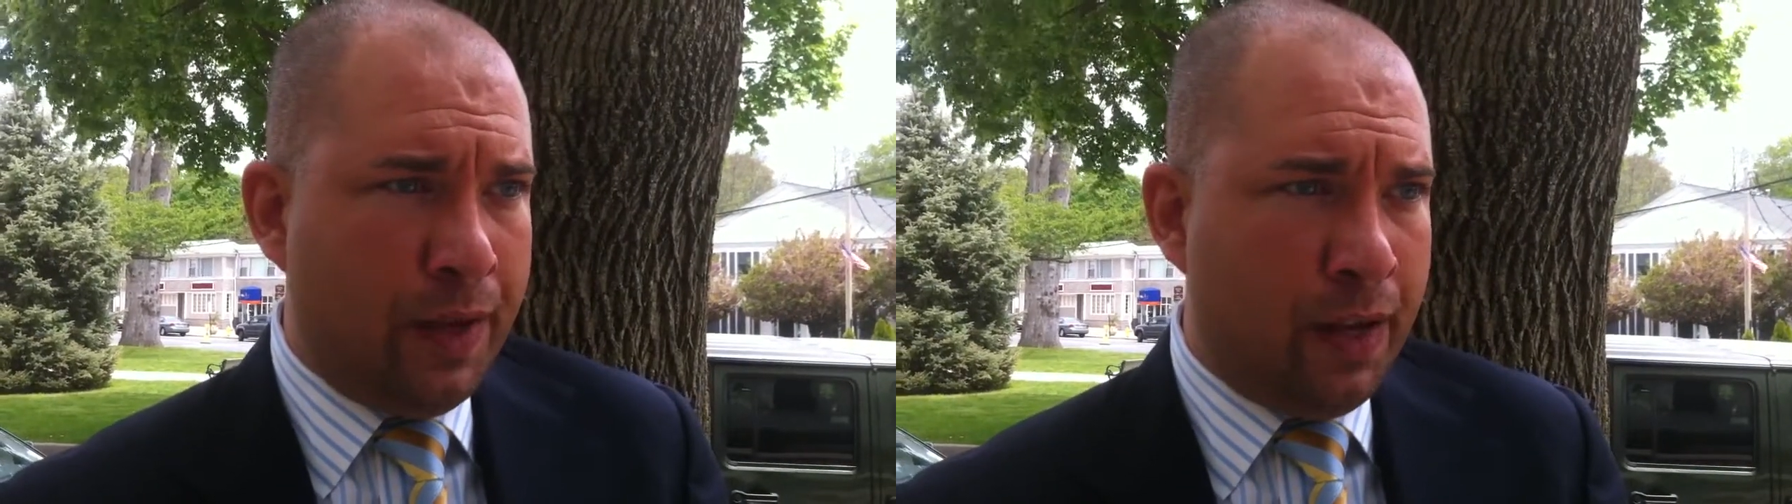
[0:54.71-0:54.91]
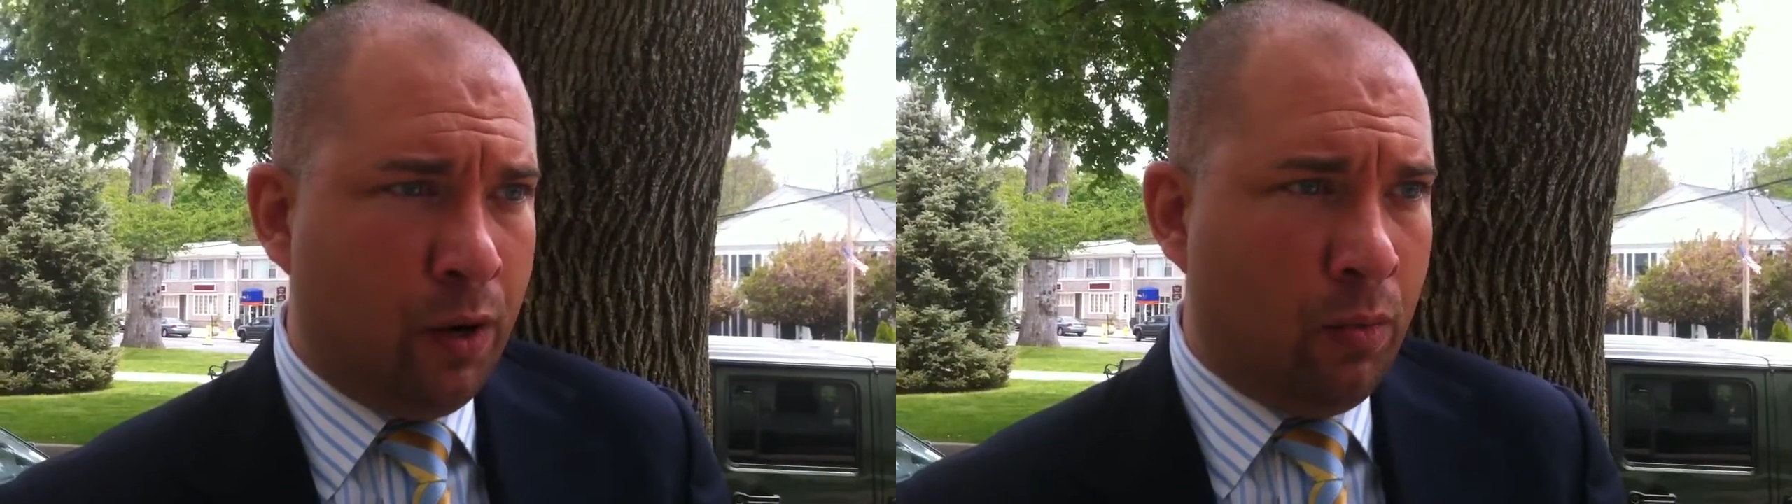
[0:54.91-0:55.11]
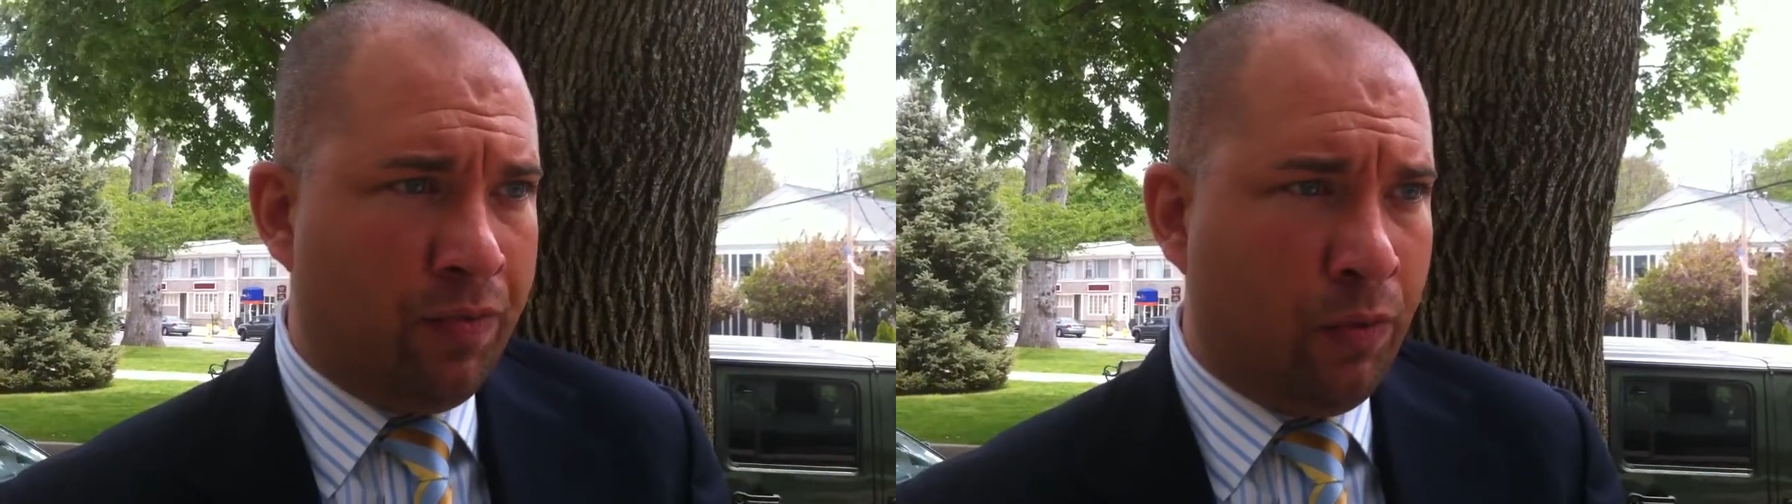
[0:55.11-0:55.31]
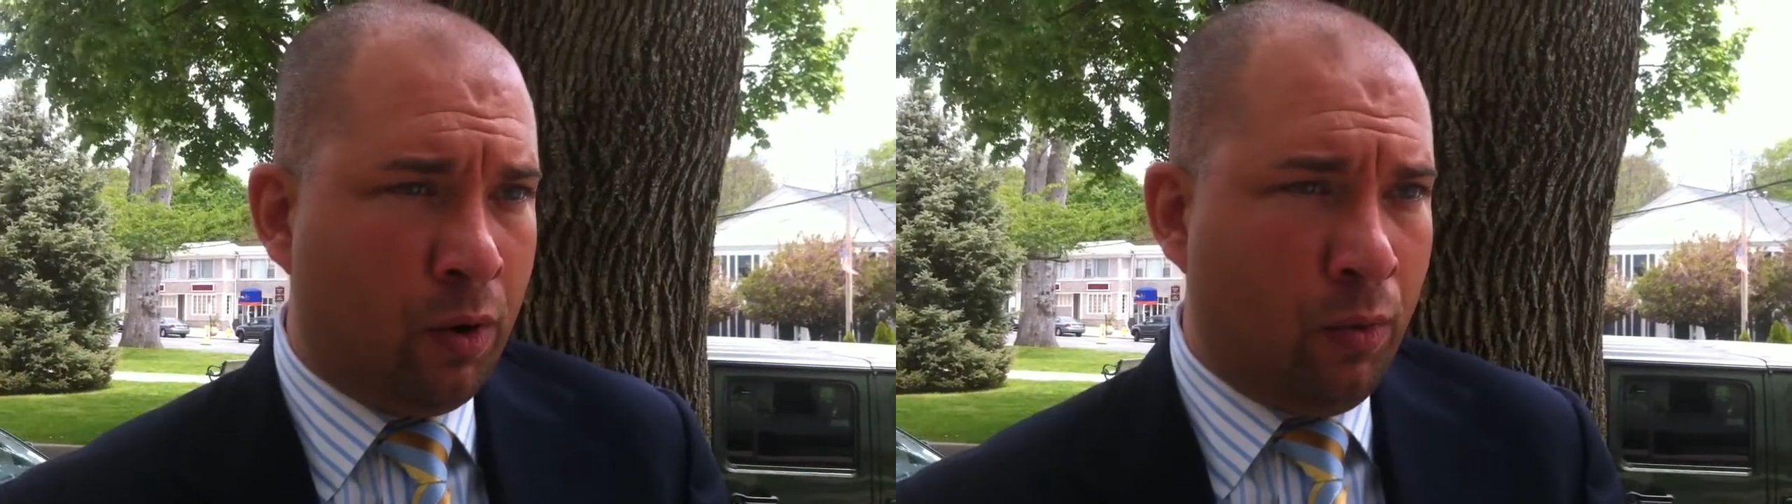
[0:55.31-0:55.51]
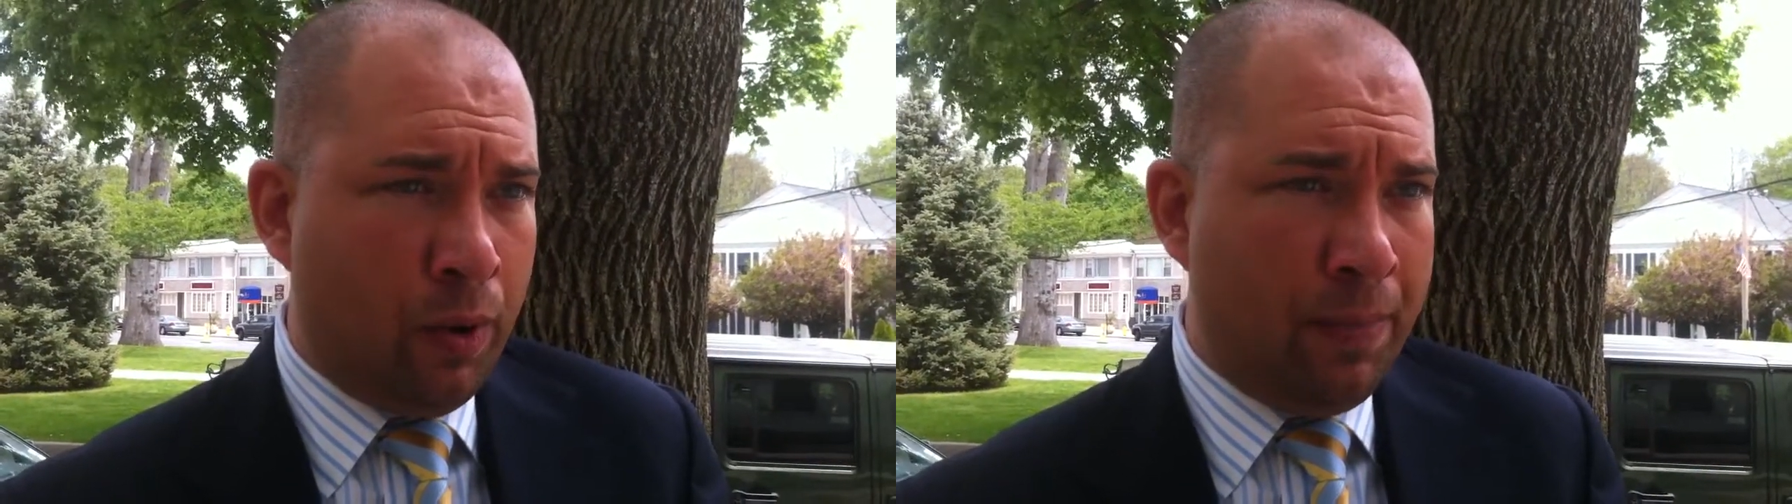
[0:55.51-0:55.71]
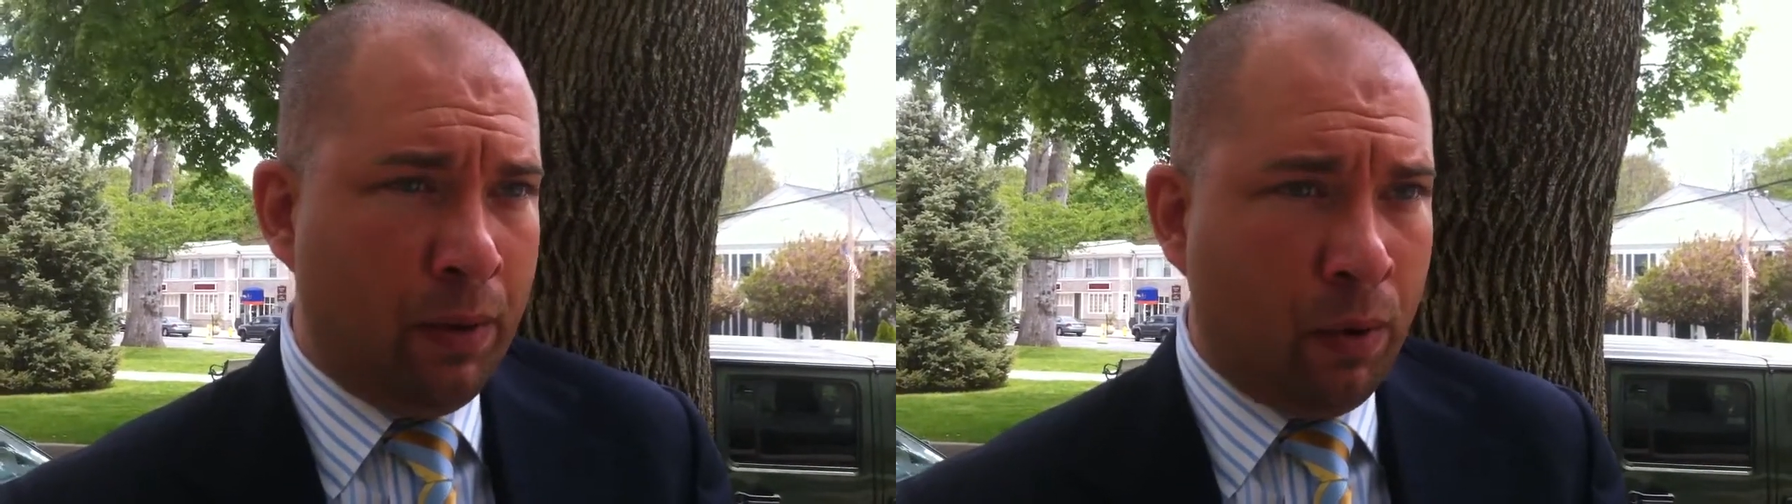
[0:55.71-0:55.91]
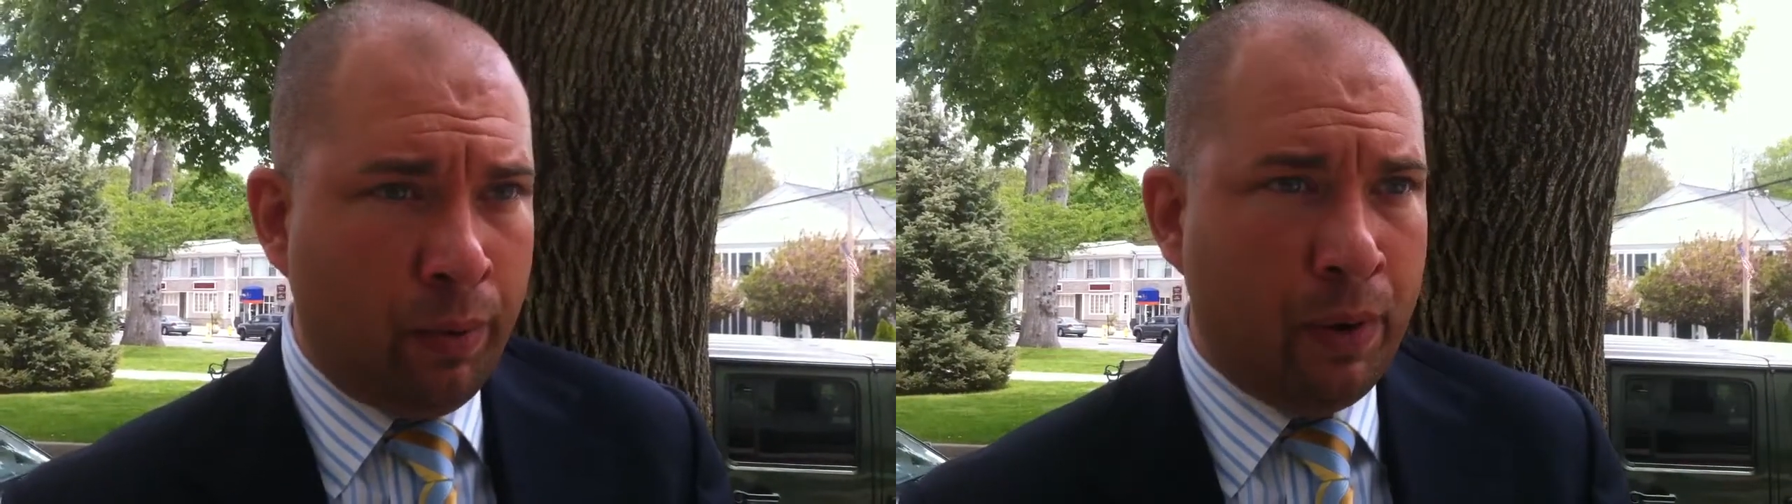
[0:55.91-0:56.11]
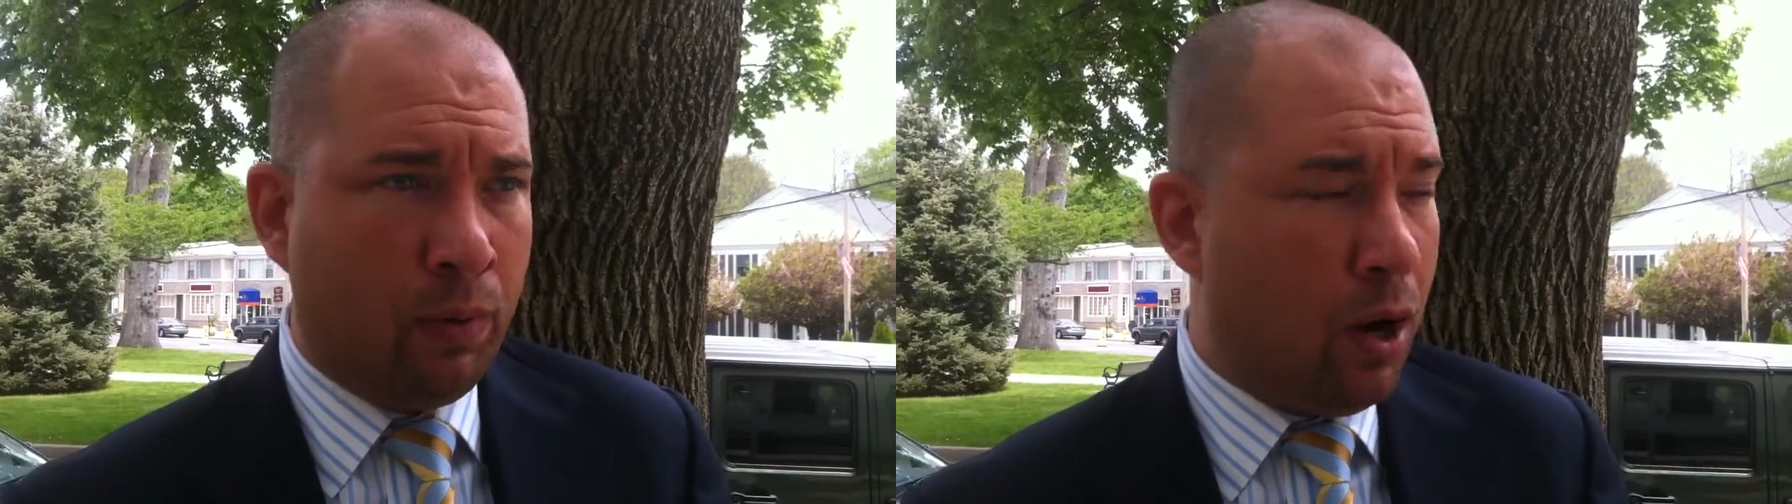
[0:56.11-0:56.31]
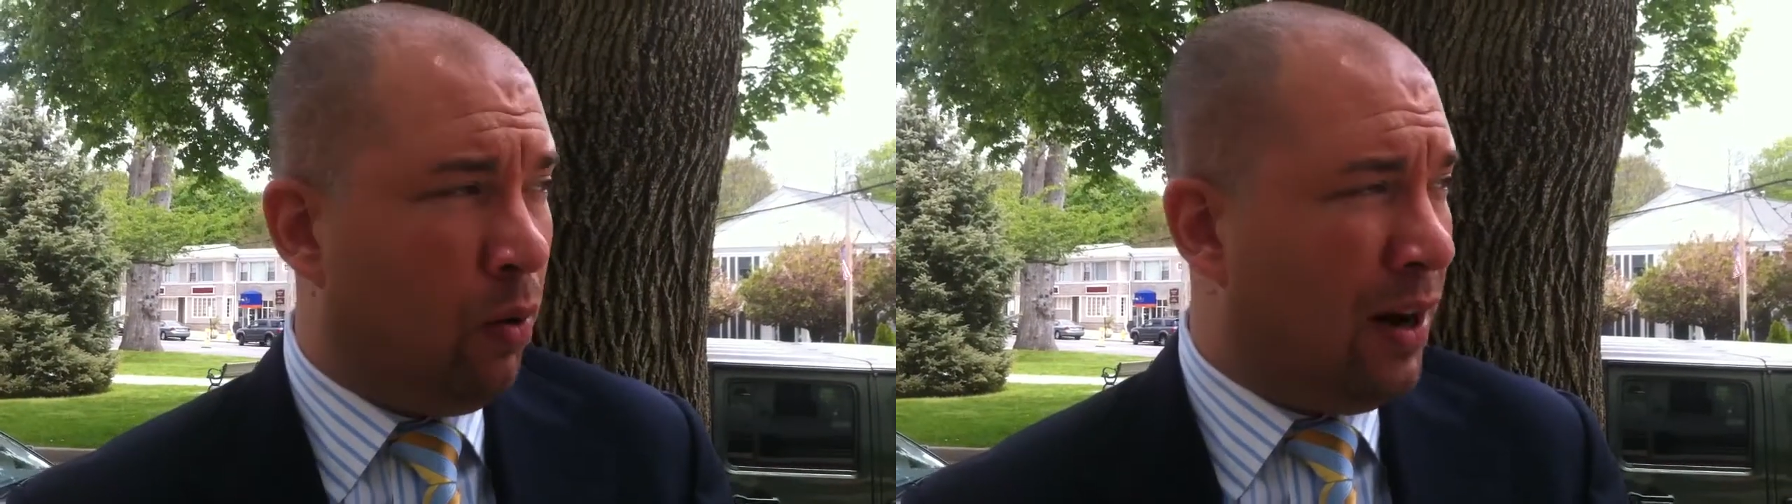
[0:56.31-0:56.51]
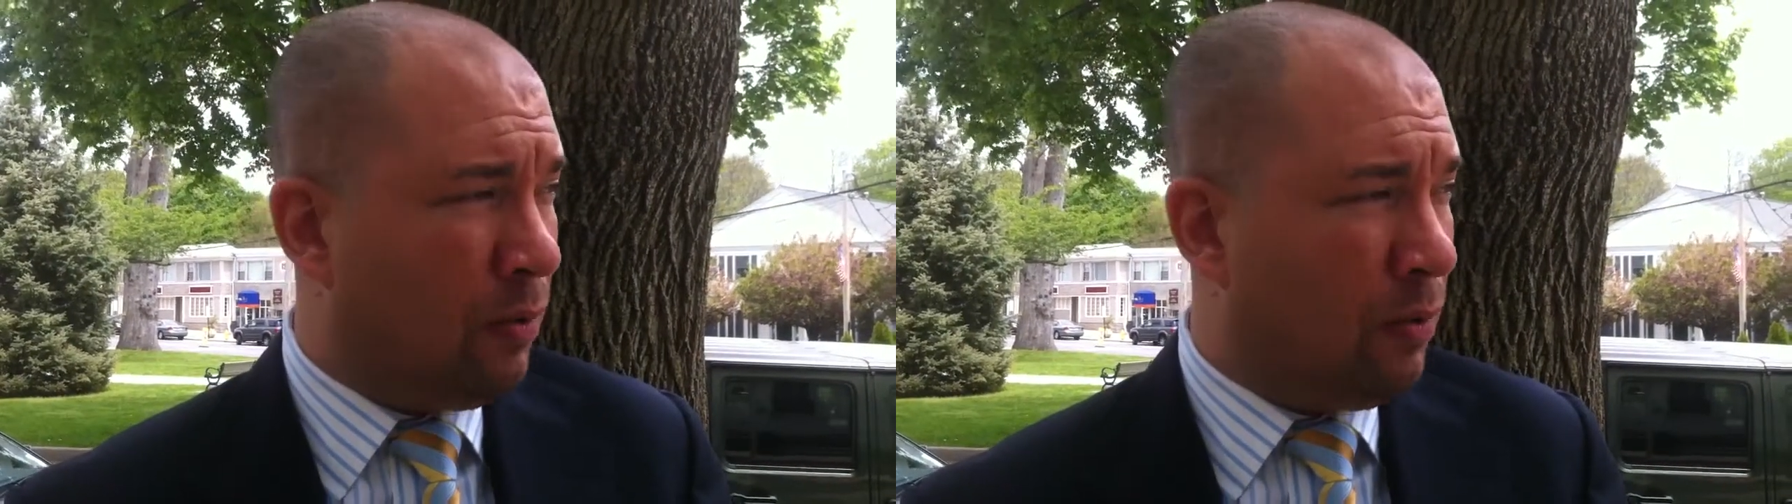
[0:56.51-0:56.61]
we could hope for would be what we were